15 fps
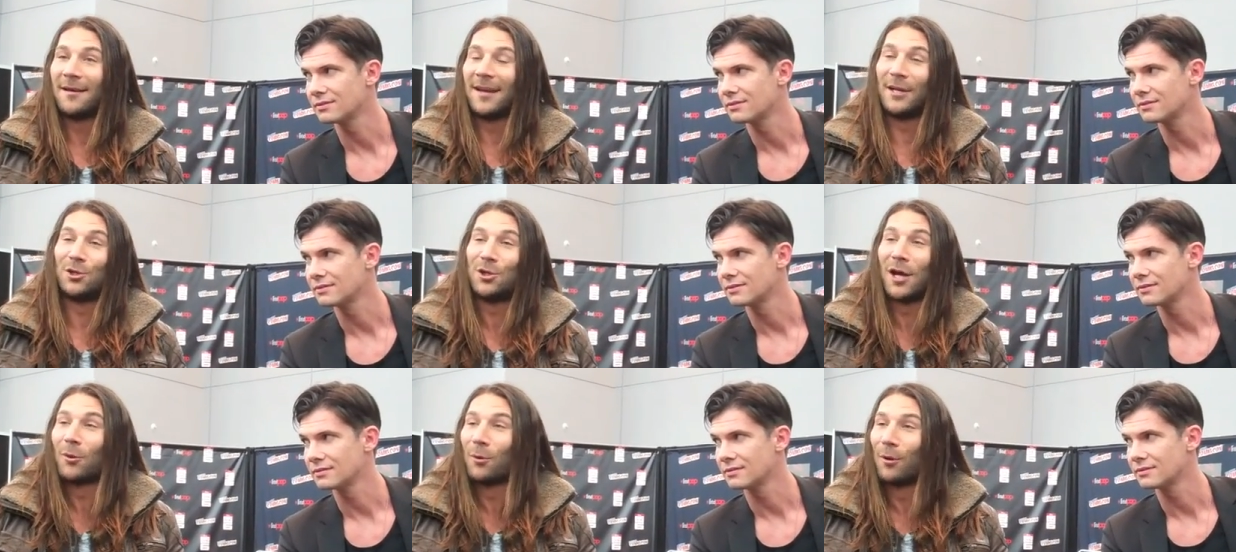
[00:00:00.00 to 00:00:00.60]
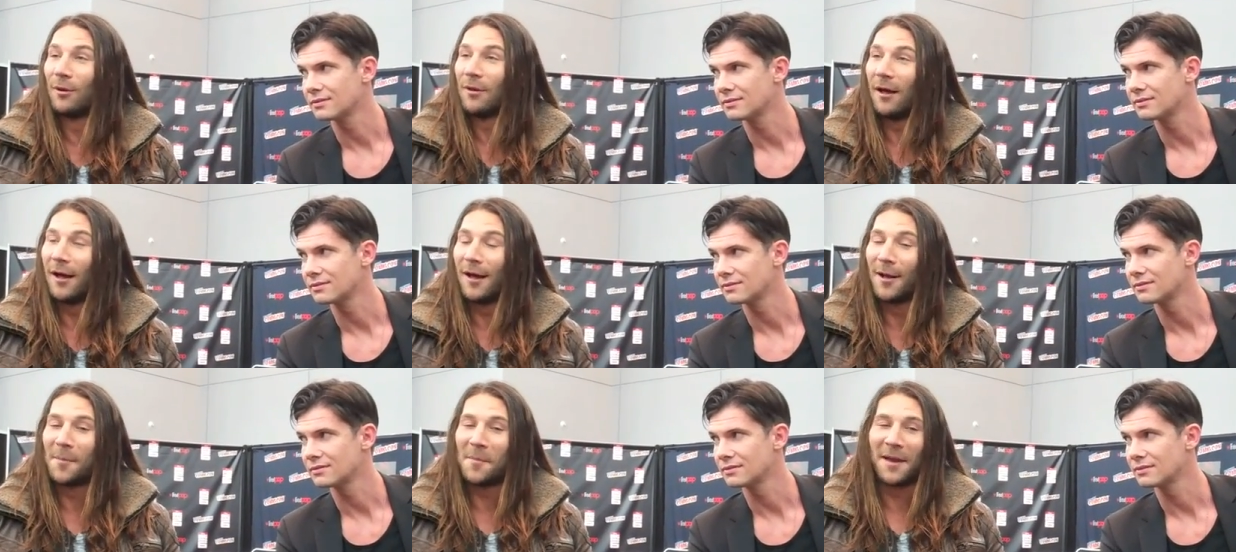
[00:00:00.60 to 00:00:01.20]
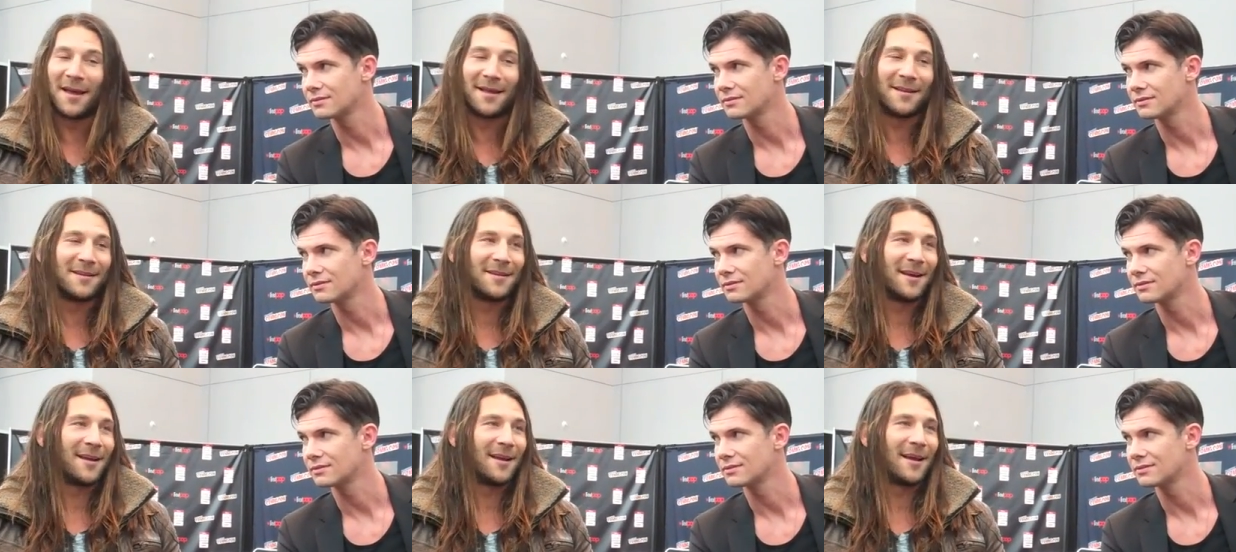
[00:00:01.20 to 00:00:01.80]
Speaker 1: in general, um, and,
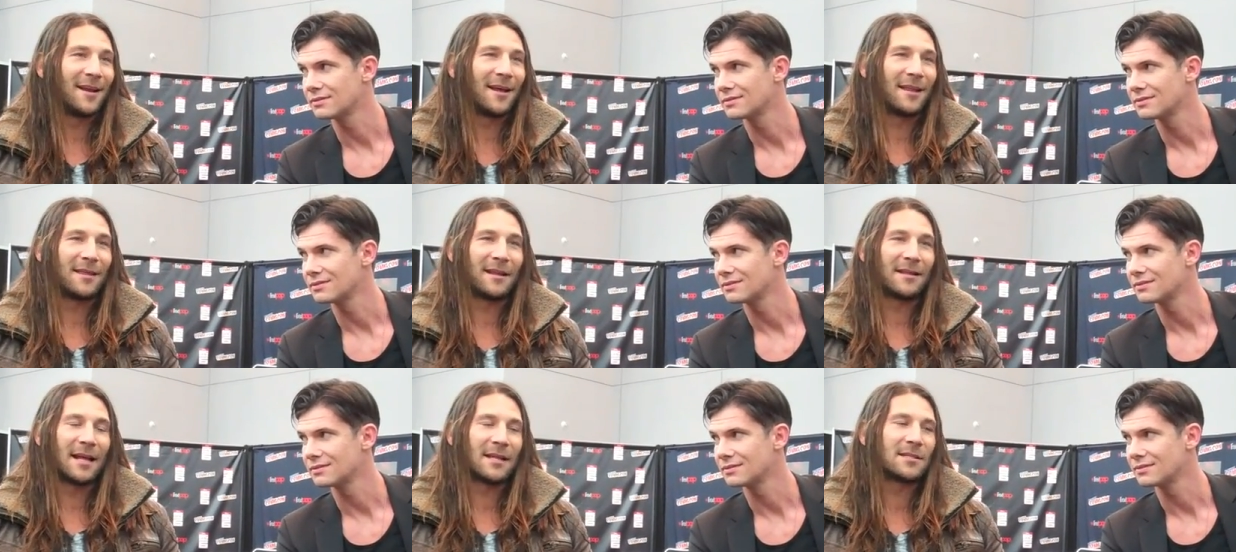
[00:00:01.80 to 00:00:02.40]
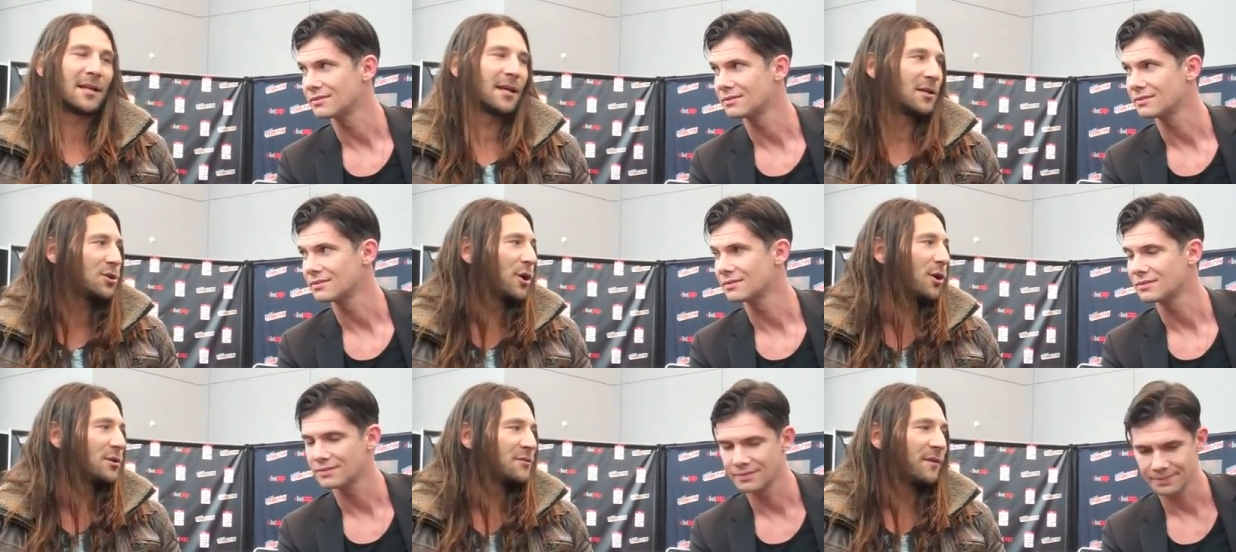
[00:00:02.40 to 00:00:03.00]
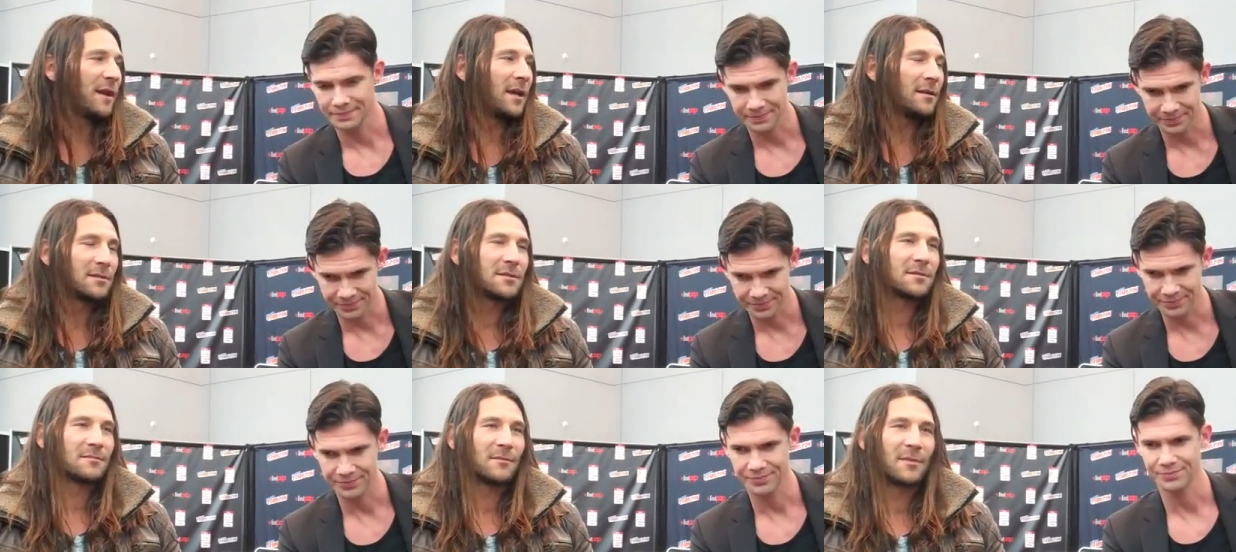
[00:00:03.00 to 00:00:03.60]
and, I think that's like Charles
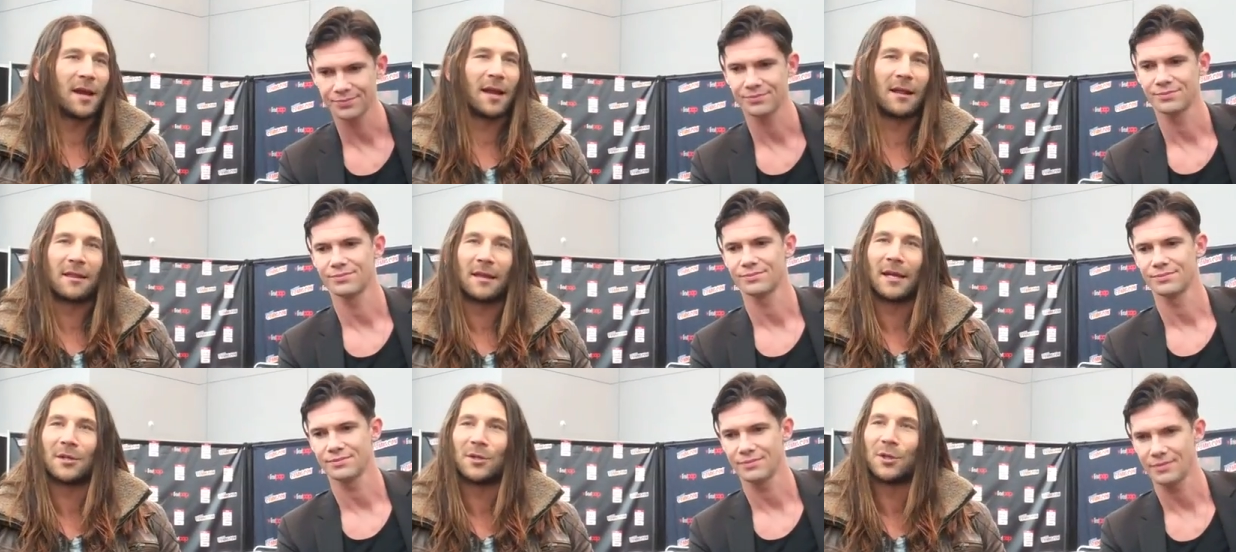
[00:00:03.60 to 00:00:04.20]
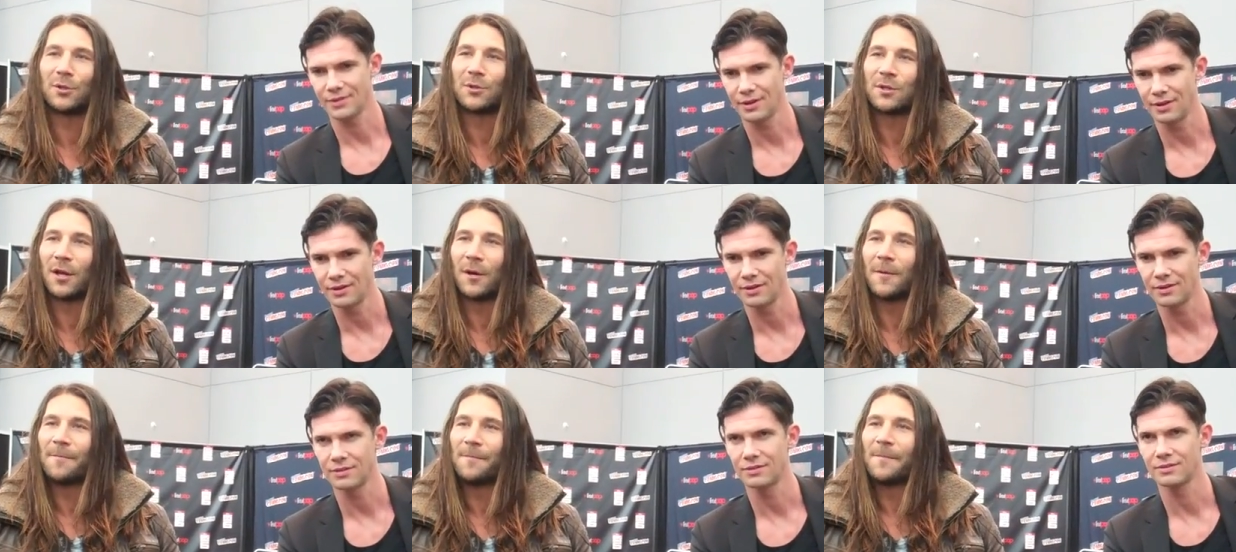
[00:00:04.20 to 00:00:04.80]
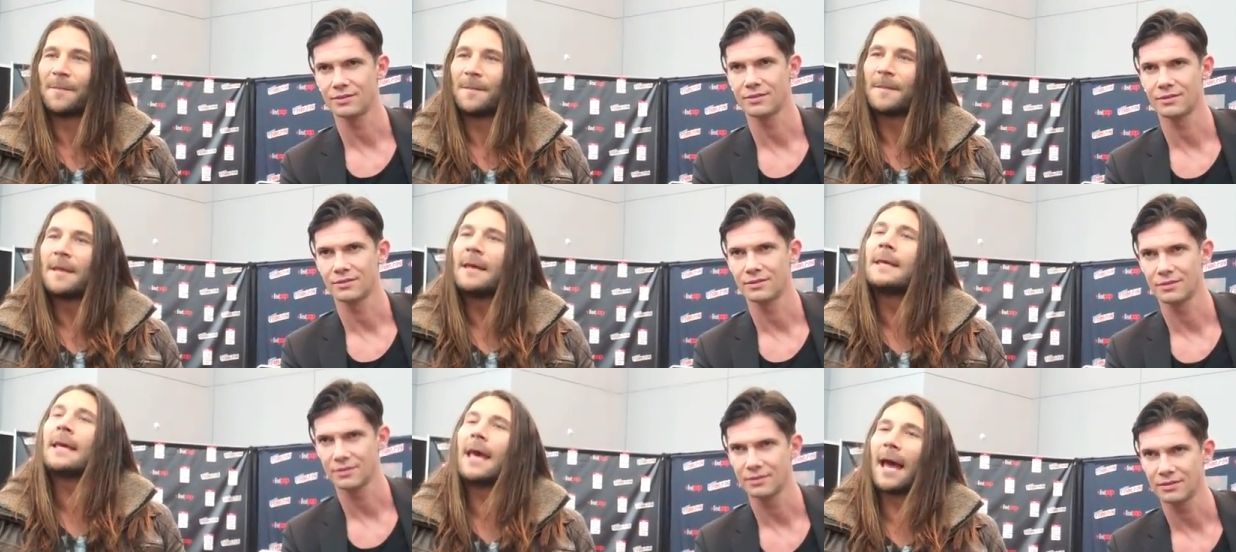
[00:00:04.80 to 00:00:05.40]
Vane's kind of it gives you something to
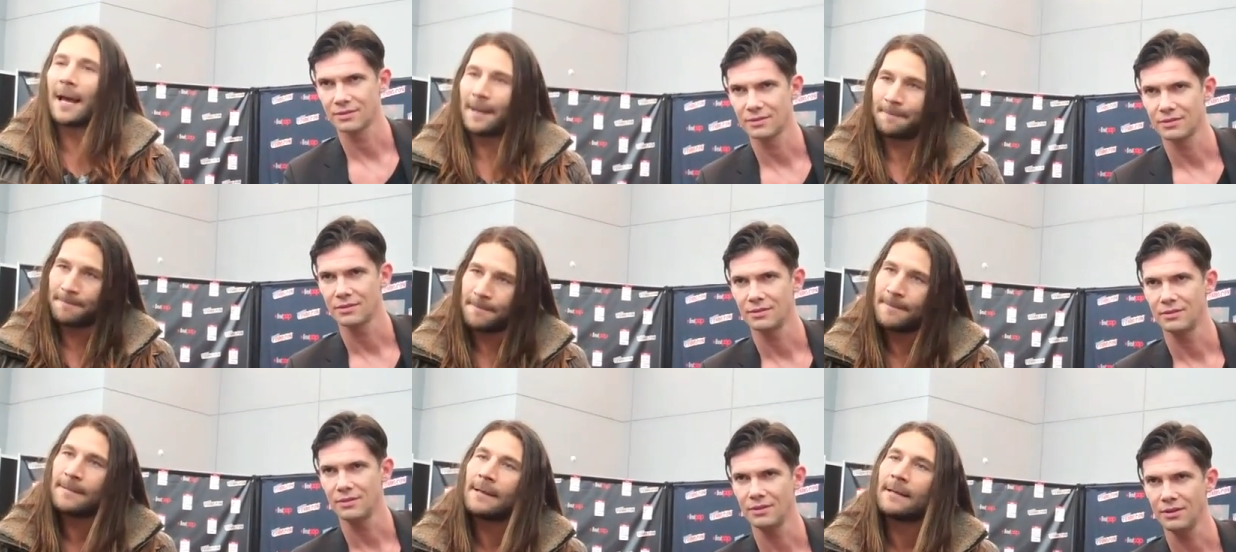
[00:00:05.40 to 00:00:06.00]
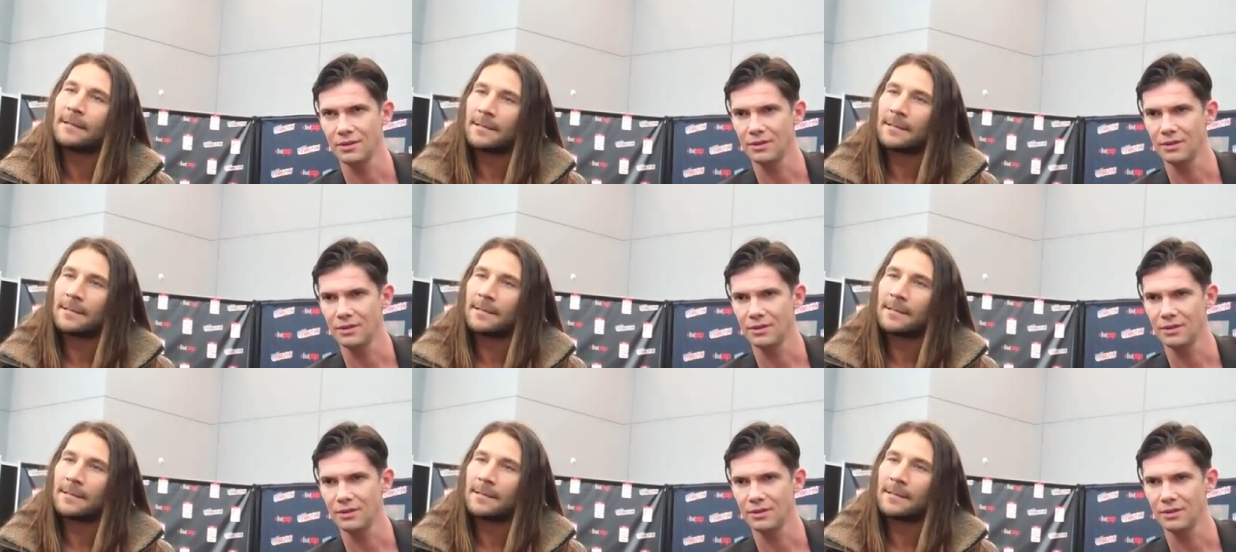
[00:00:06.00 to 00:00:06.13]
come back yeah. from in an arc,